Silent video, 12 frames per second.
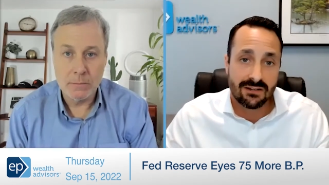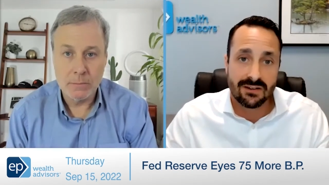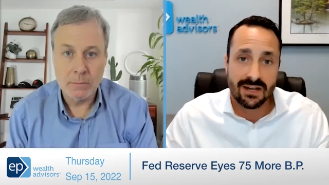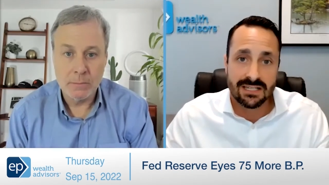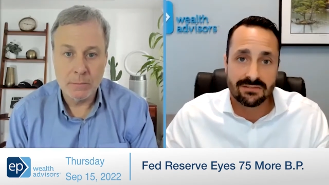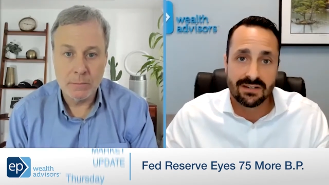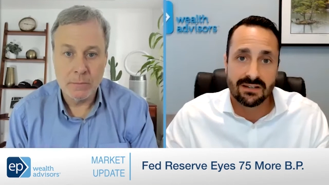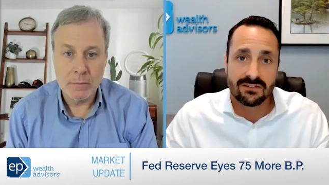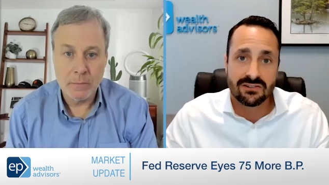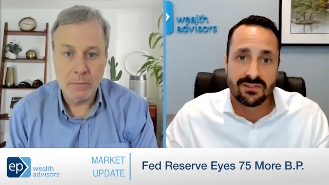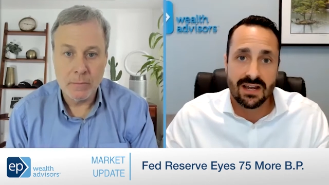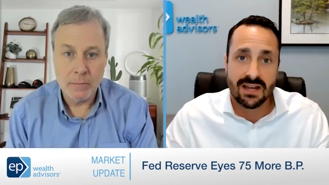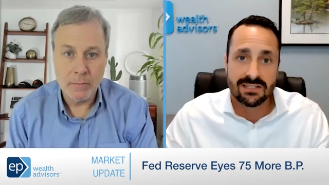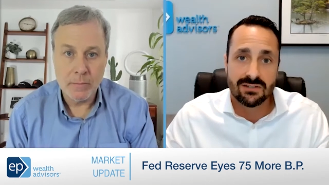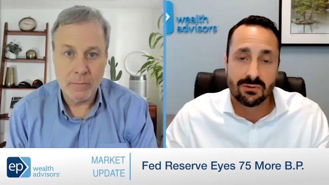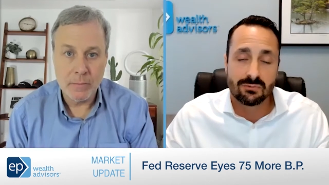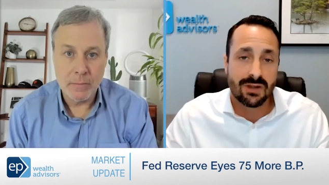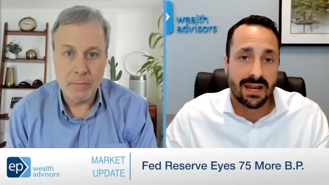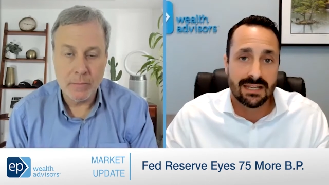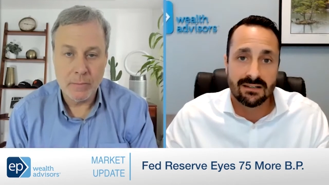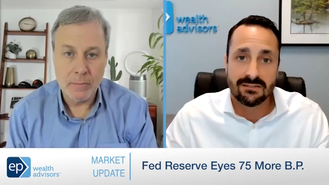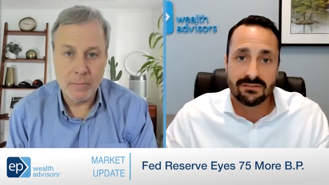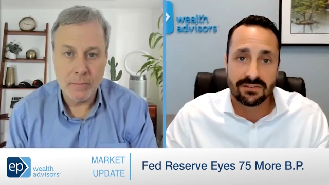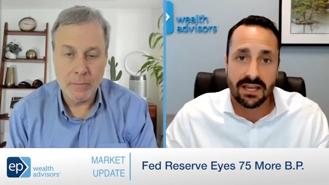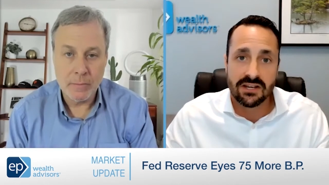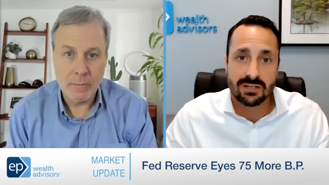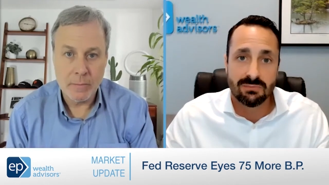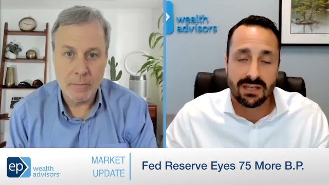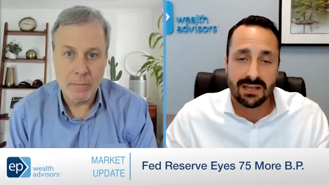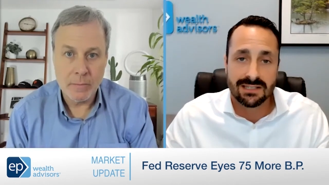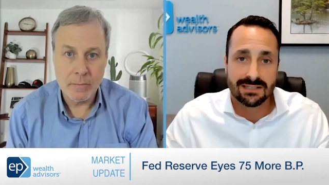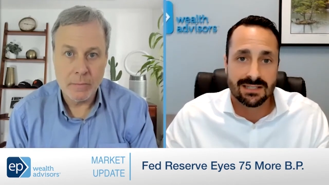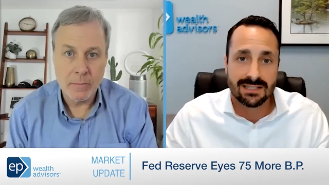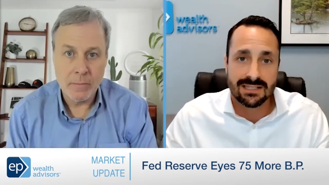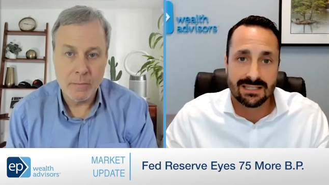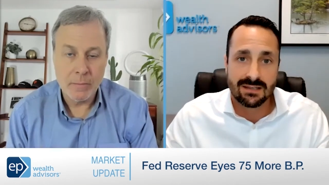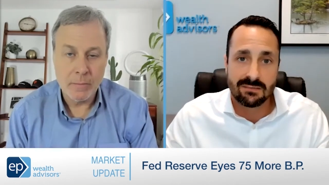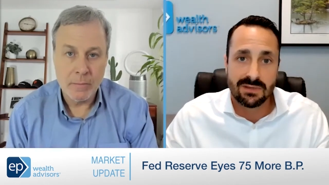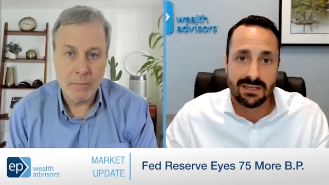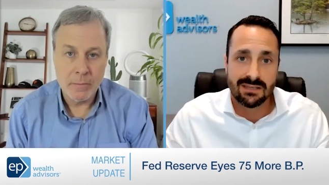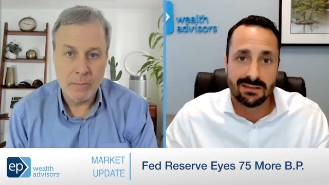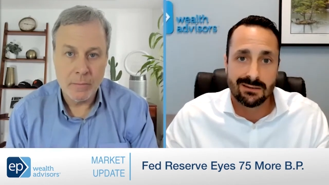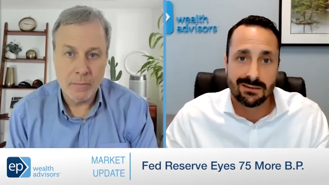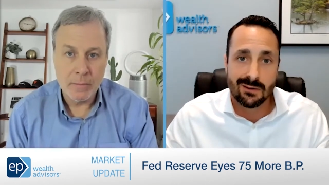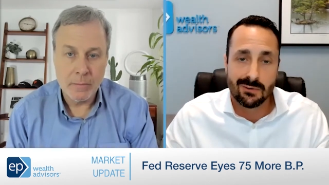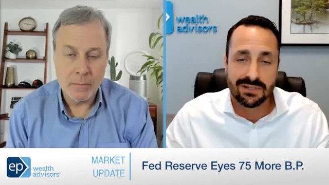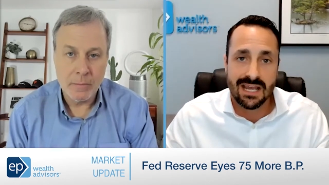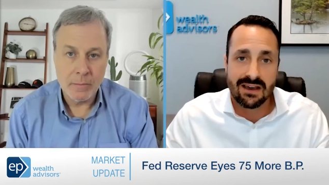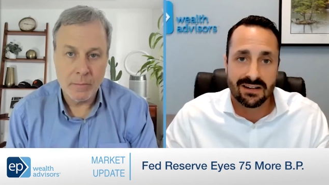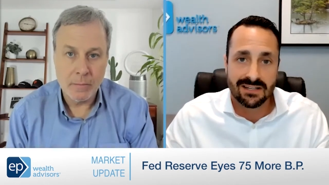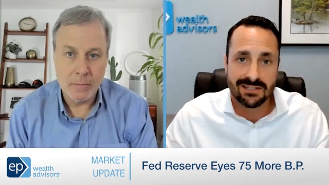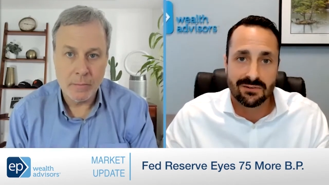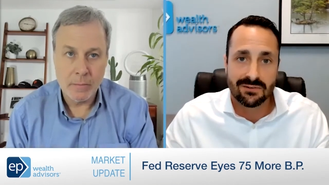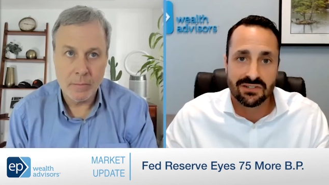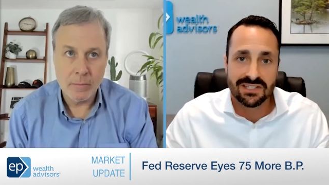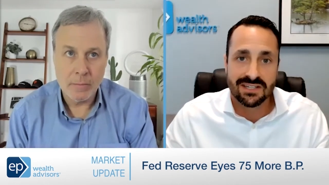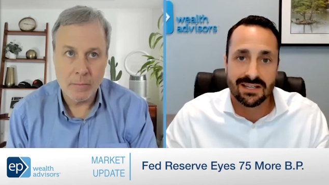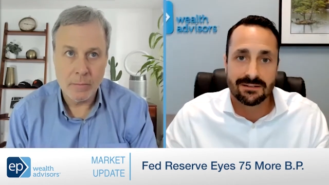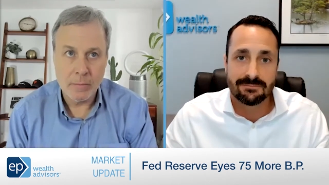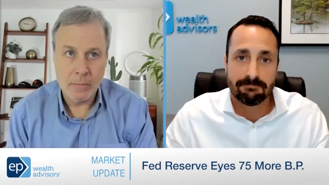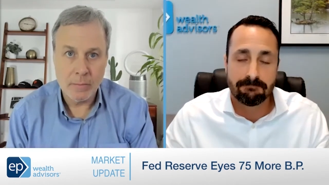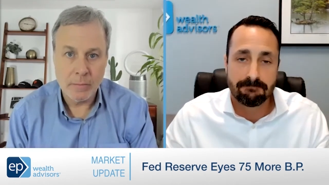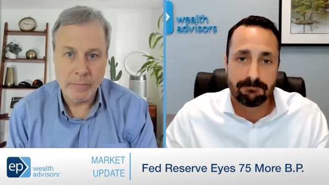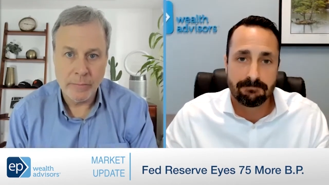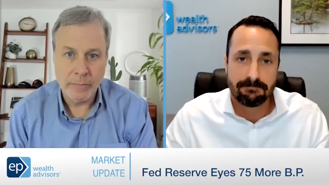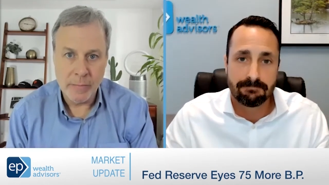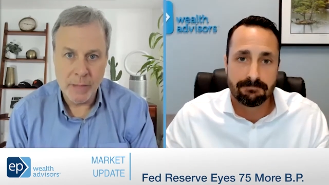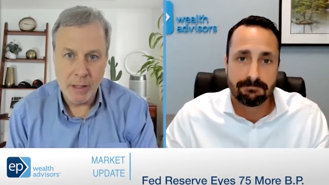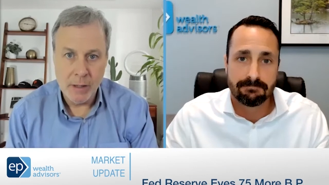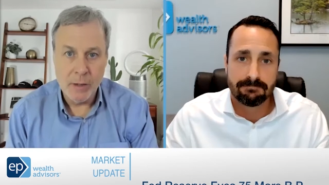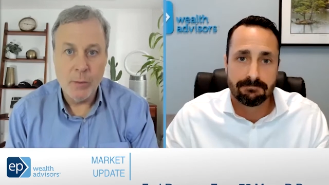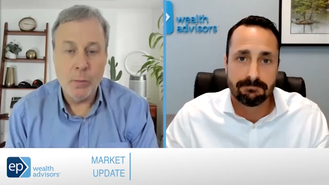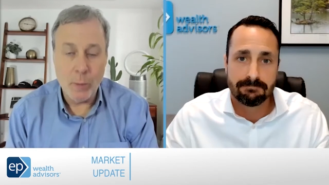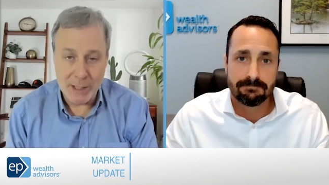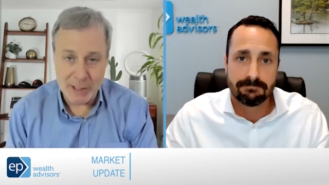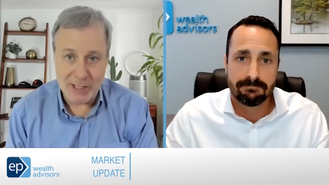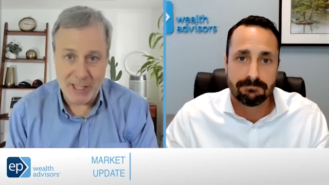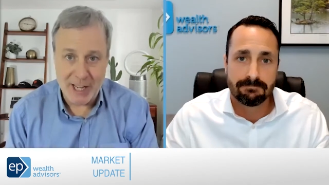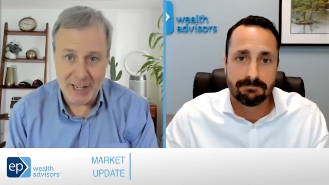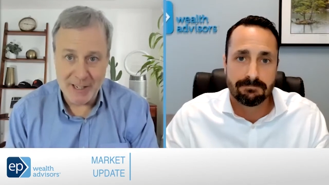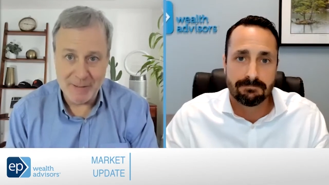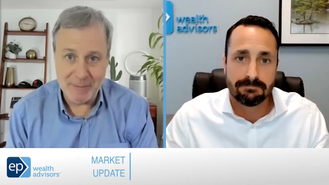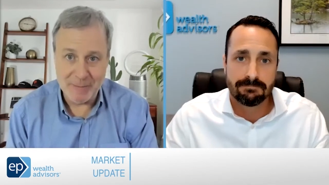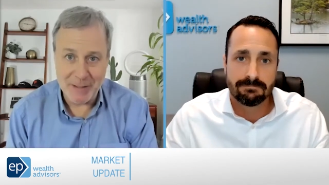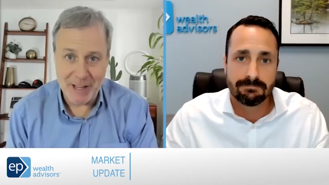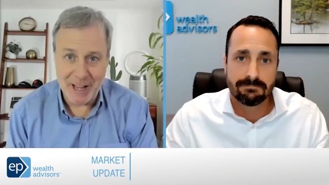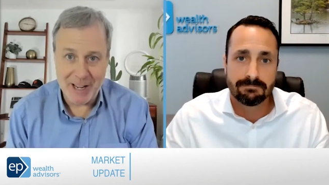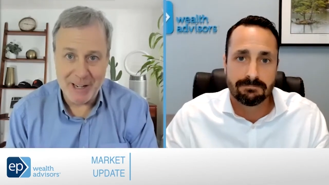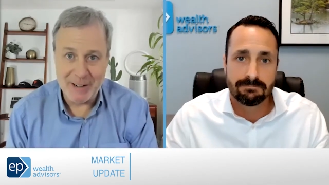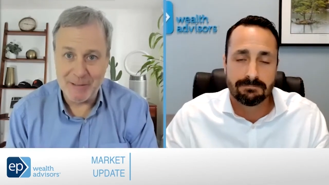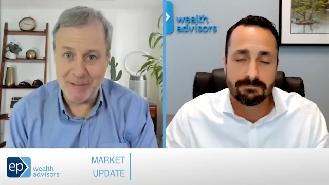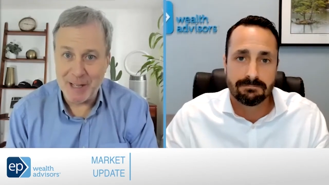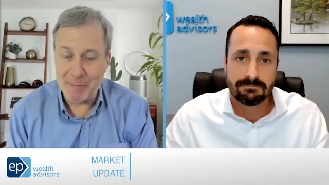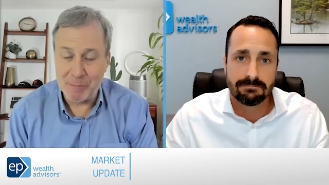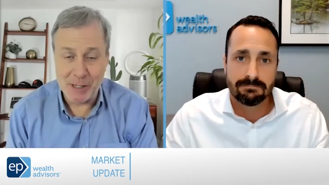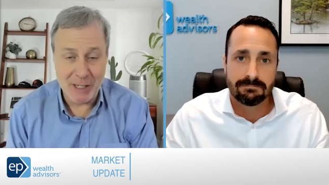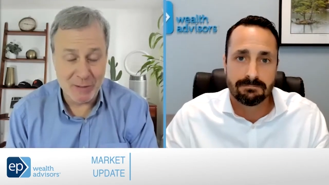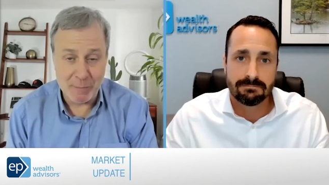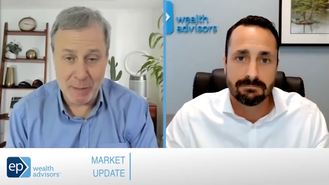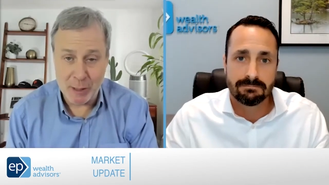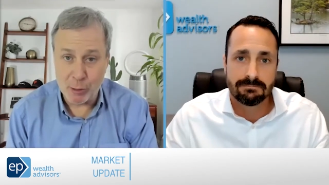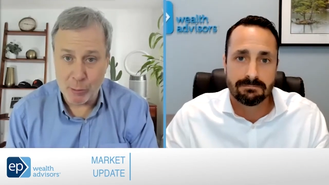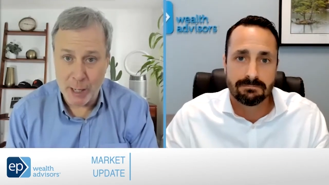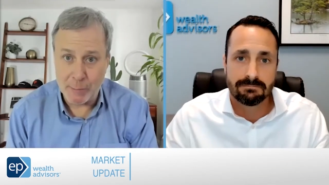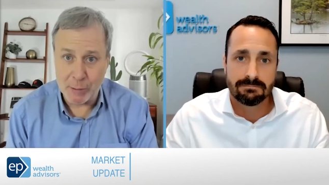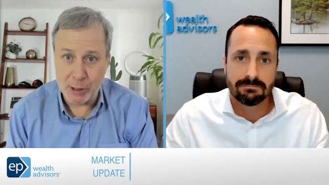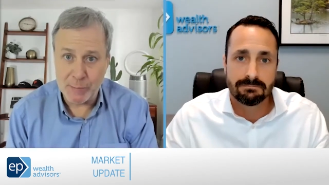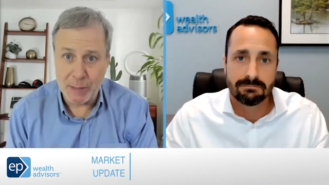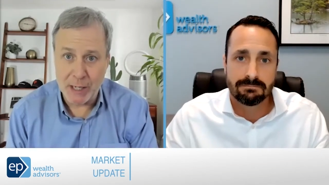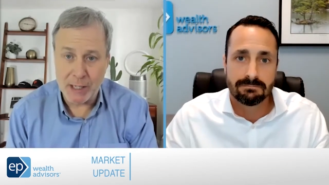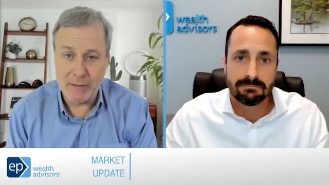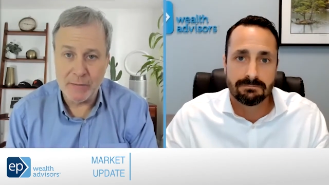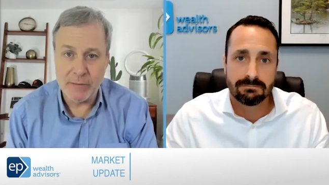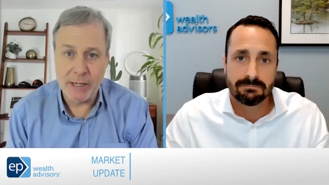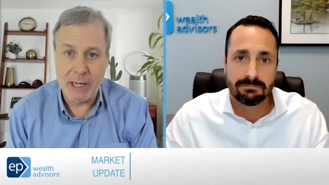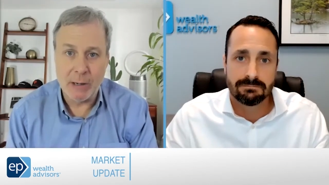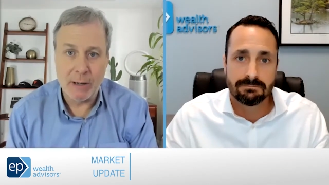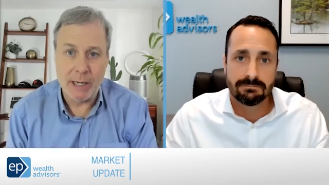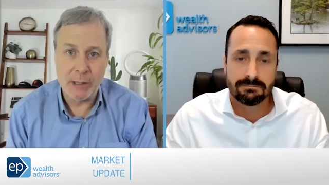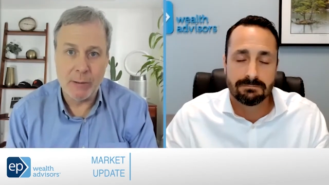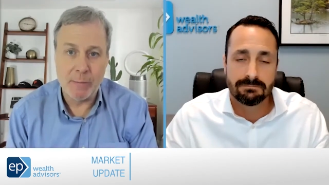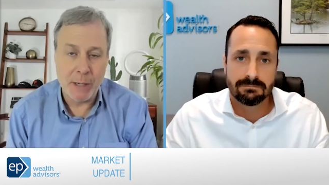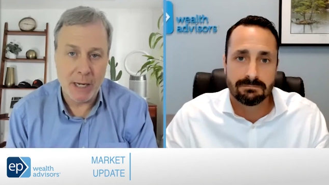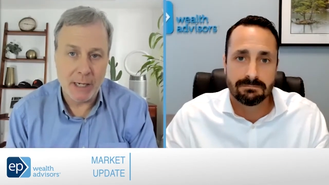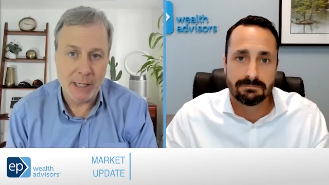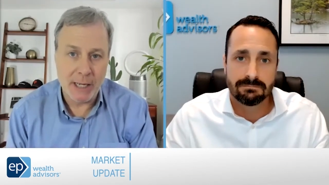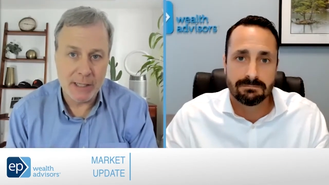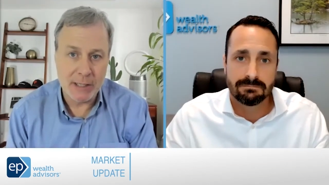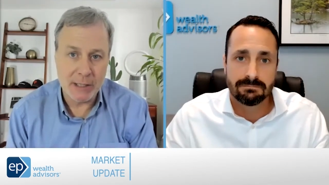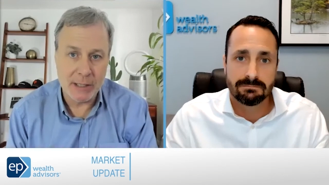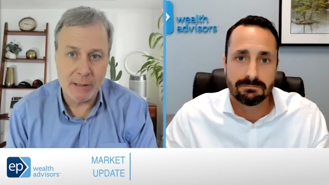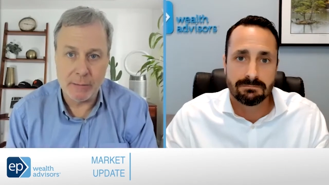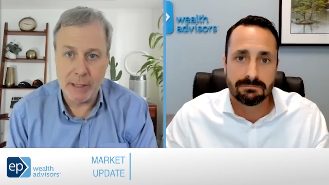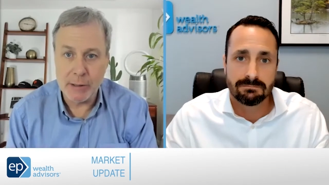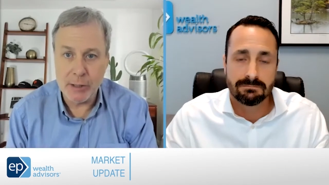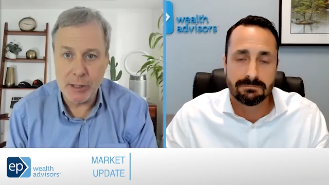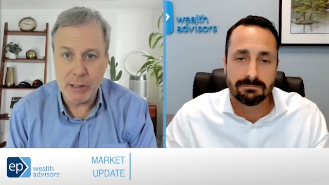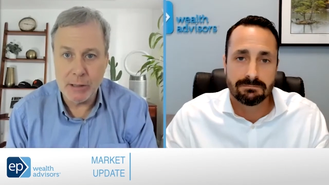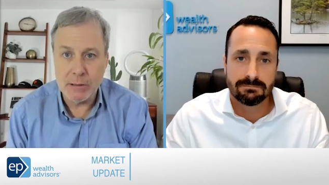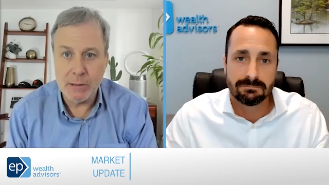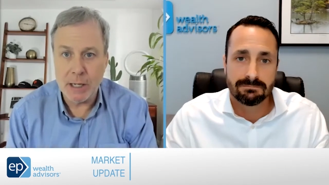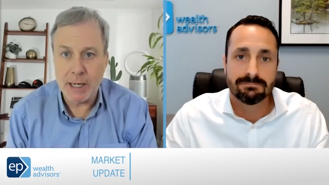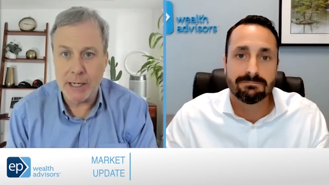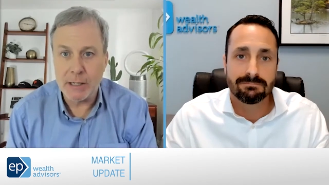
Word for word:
Speaker 1: aggressive here and trying to rein in inflation because it doesn't seem to be going down on its own just yet.
Speaker 2: Well said, and that gives me great perspective. Now I do a podcast and a radio show. I